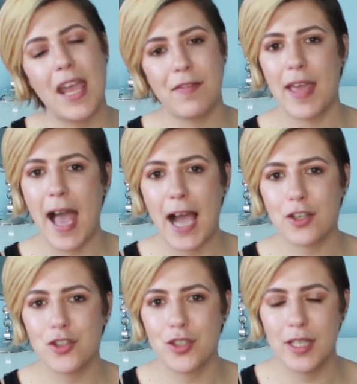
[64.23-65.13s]
if they
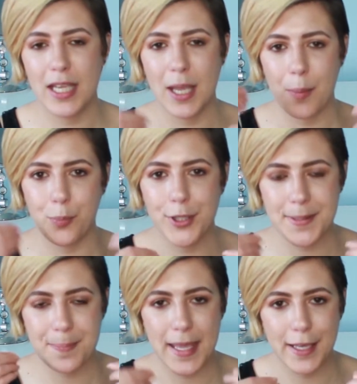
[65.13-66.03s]
actually
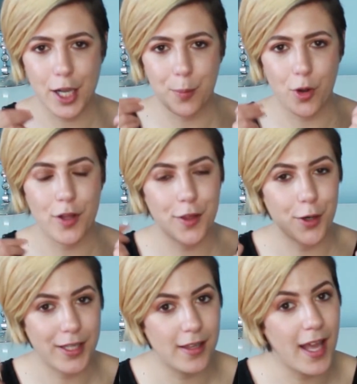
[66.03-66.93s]
put makeup on
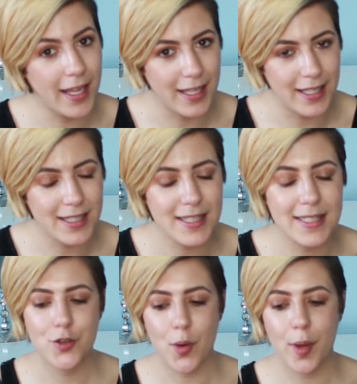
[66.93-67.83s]
their
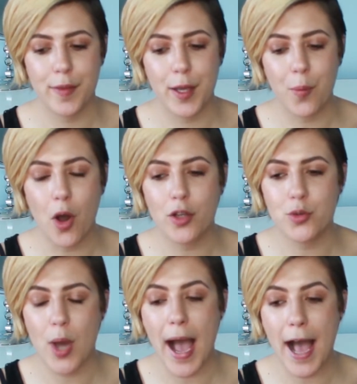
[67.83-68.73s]
clients. So they want
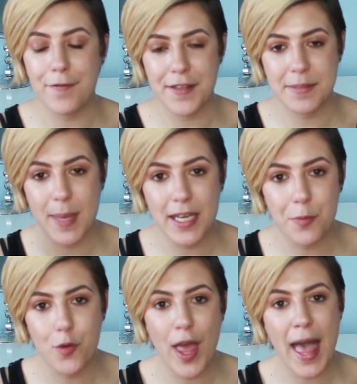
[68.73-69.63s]
to have as
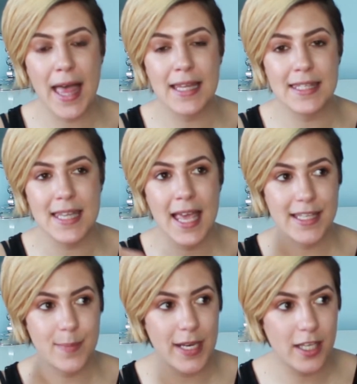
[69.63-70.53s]
many brands,
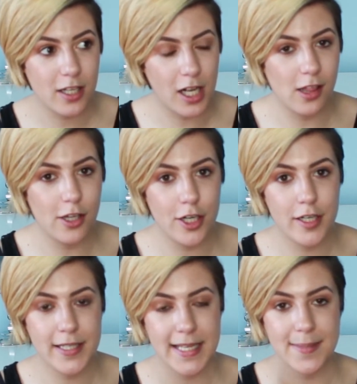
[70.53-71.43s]
as many
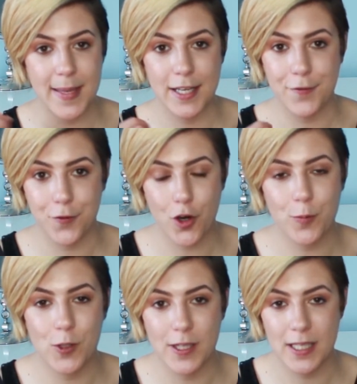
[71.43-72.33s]
colors, as many
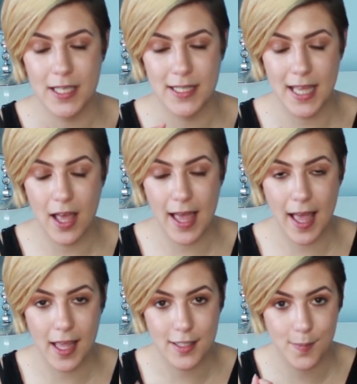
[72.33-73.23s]
formulas
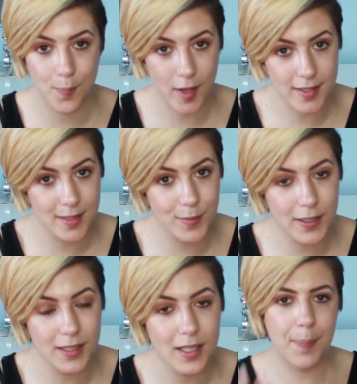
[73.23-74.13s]
as
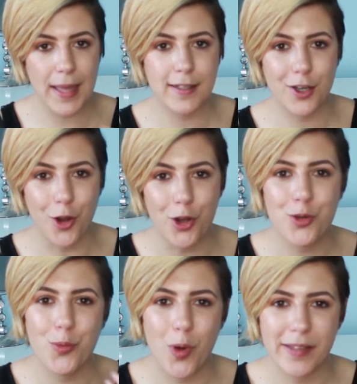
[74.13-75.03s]
possible, depending
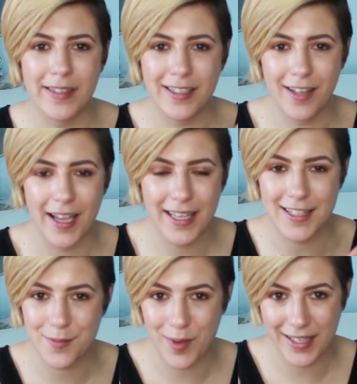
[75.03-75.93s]
on what the
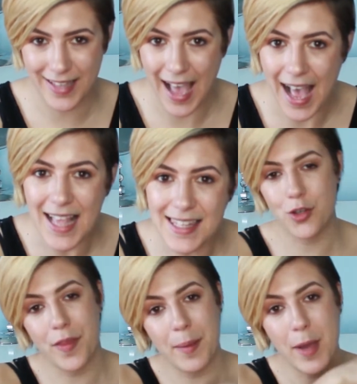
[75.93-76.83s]
client might ask.
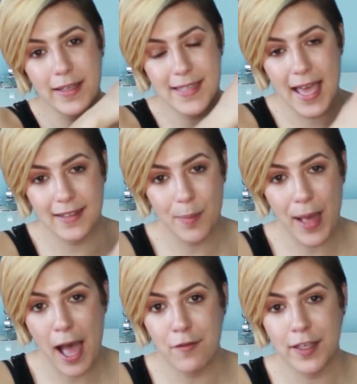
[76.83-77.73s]
So they might end up
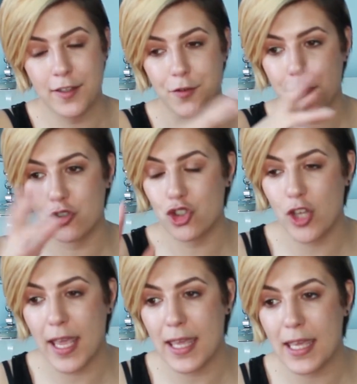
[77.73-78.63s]
having different
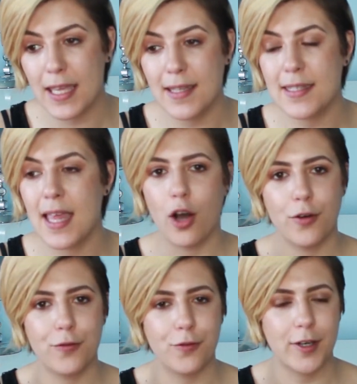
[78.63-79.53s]
shades
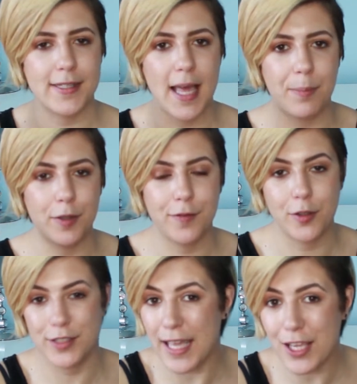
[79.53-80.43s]
of, for example,
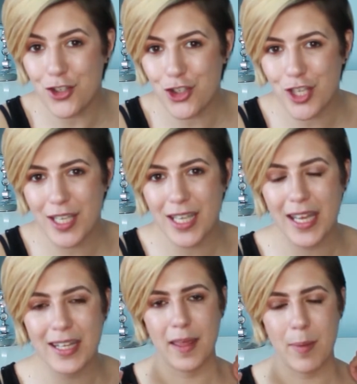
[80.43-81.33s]

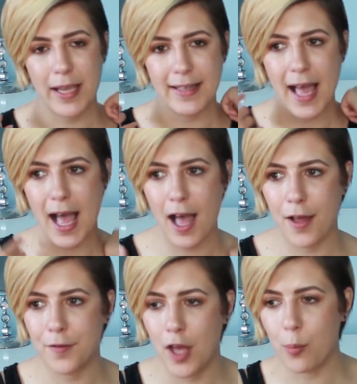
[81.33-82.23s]
foundation. They might
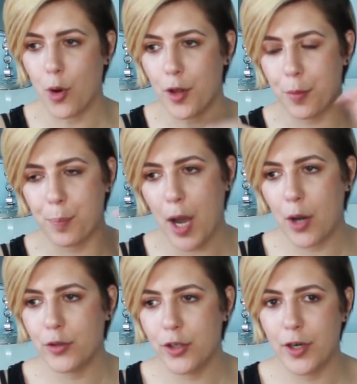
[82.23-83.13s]
have both
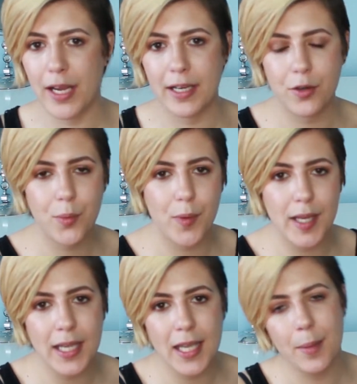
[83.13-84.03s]
powder and
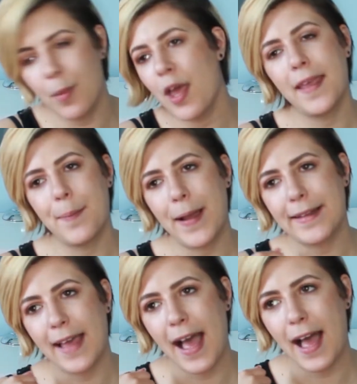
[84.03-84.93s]
cream. They
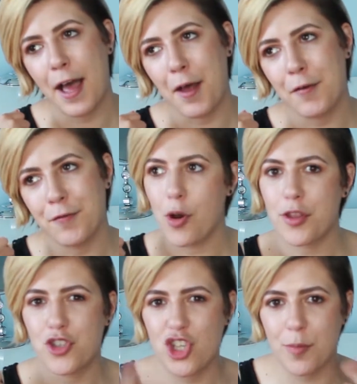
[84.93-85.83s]
might have
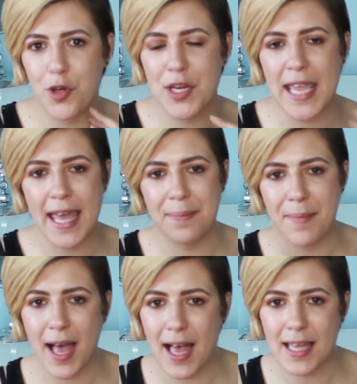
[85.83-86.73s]
both shimmery and
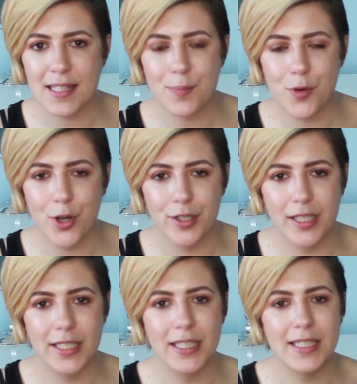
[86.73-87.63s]
matte
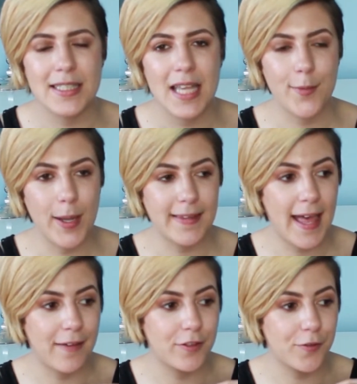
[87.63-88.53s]
products. They might
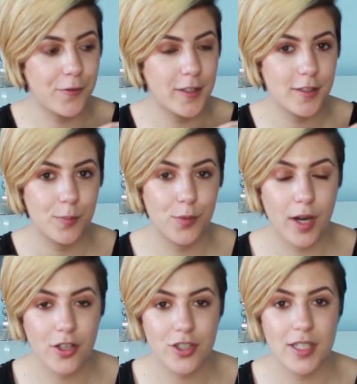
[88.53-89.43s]
have different
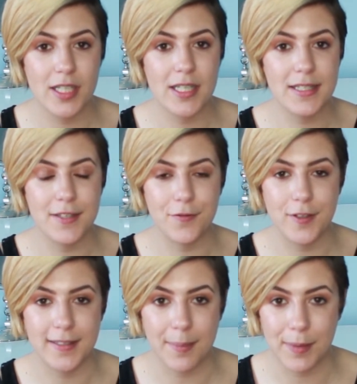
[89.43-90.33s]
brushes,
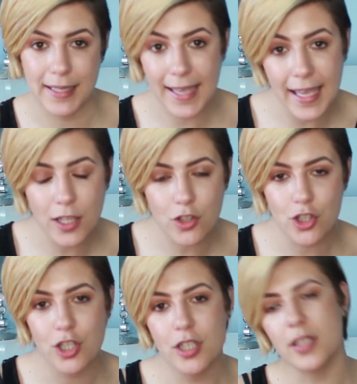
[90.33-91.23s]
different
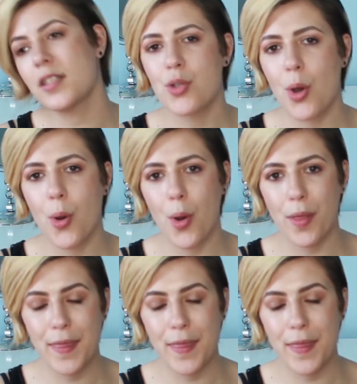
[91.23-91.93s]
applicators. So